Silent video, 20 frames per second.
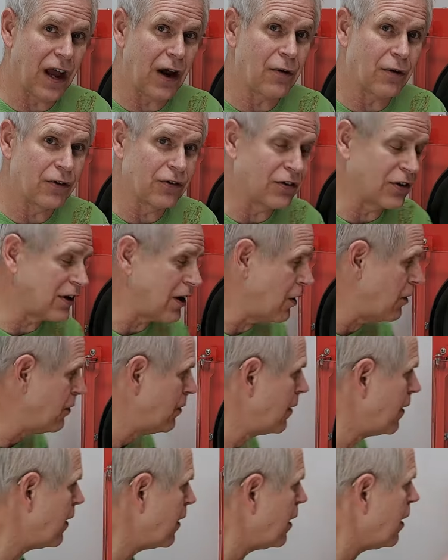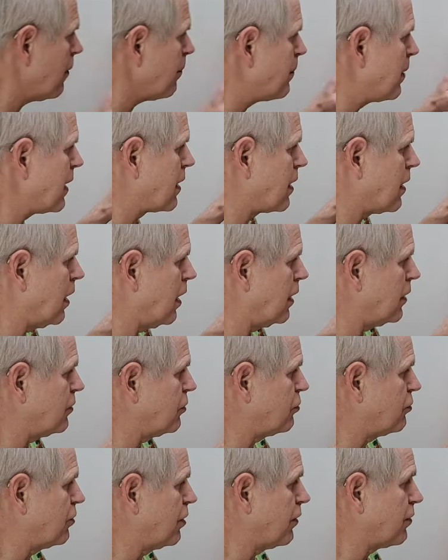hours ago
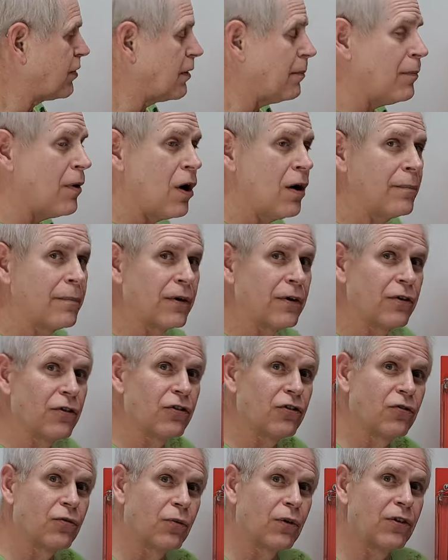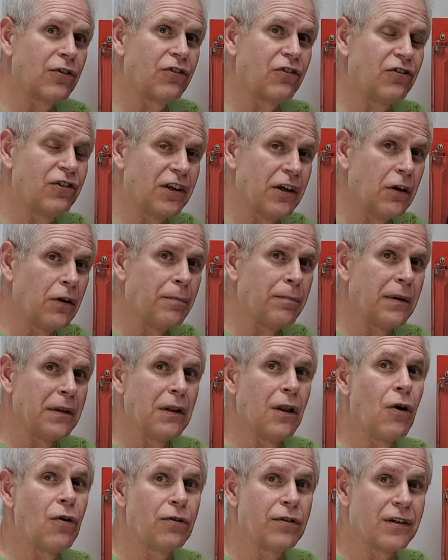because the thermometers were still
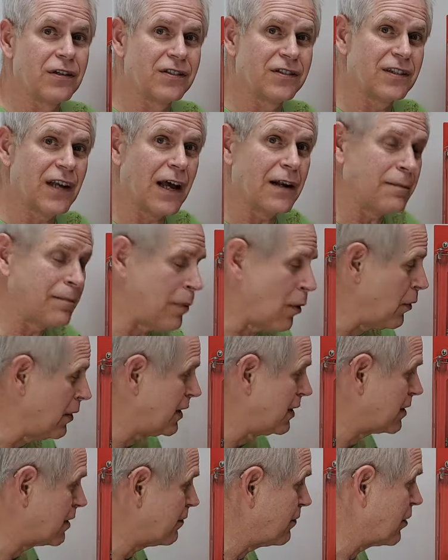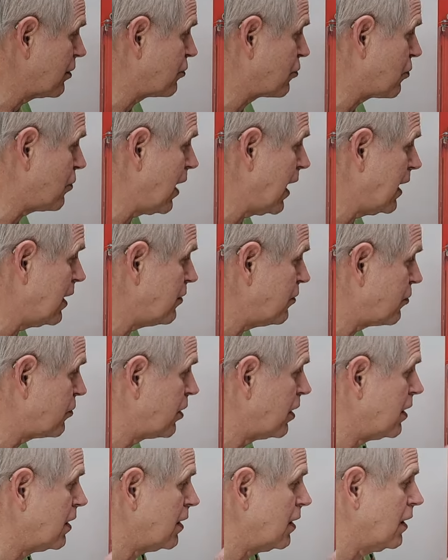below the set point of the trays.
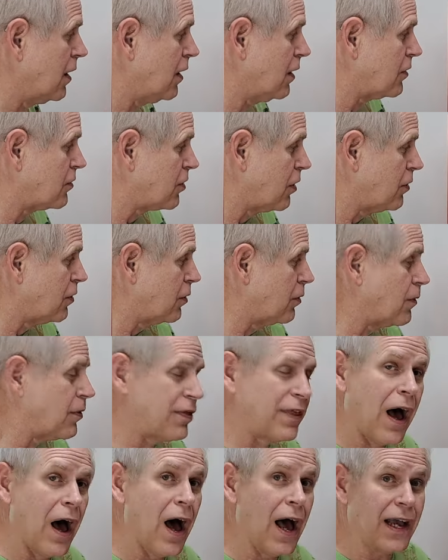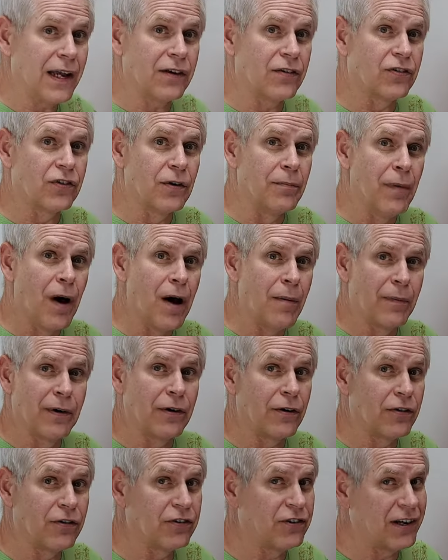So the highest
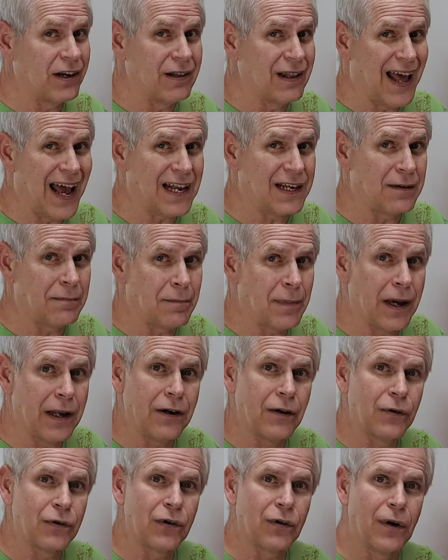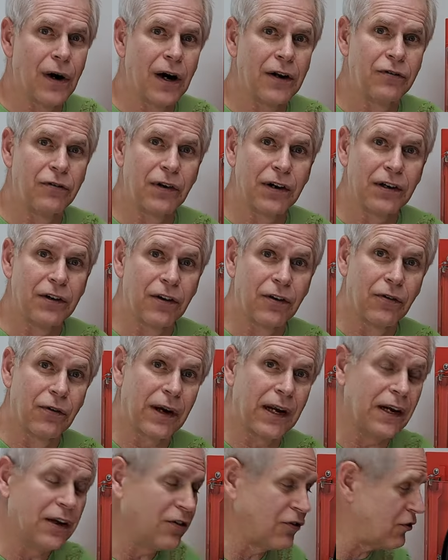thermometer still hadn't made it to one hundred
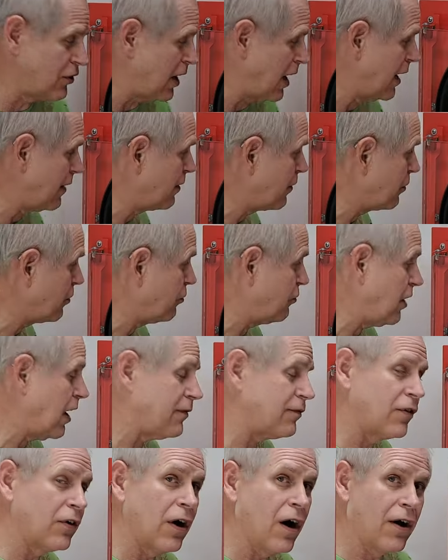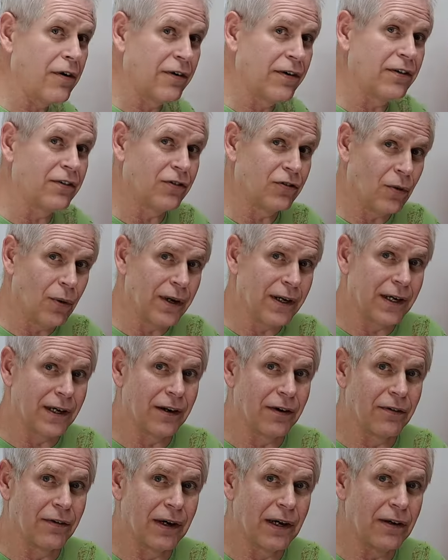degrees, and they're set for one hundred twenty
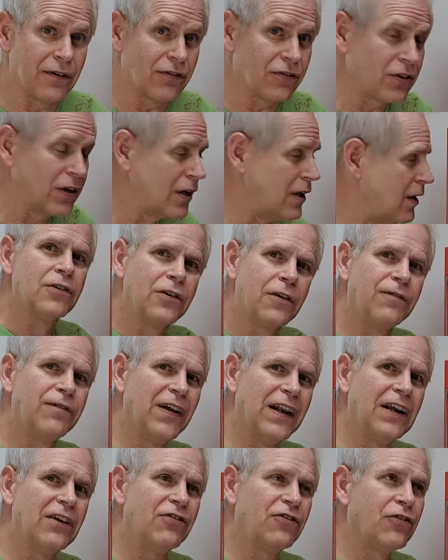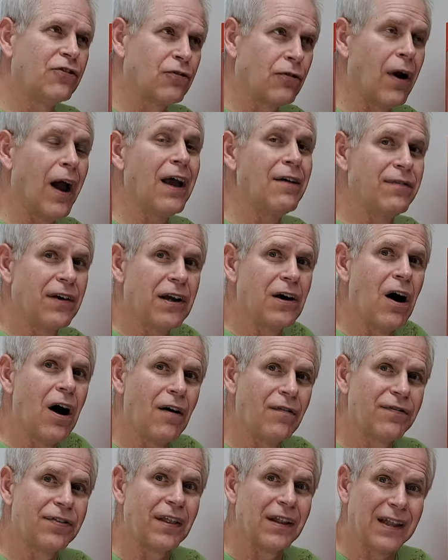degrees. To finish driving
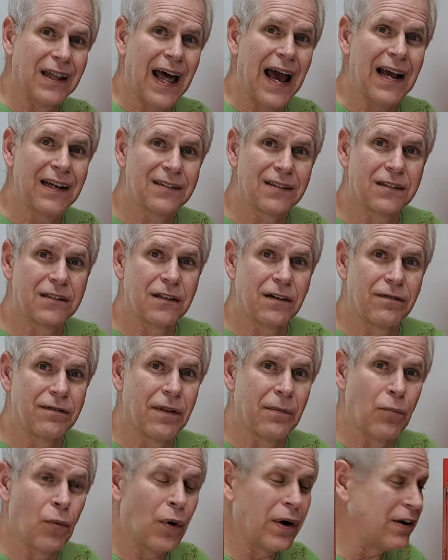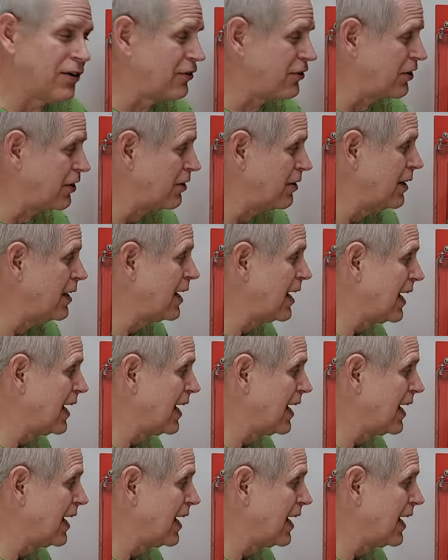off the last of the moisture,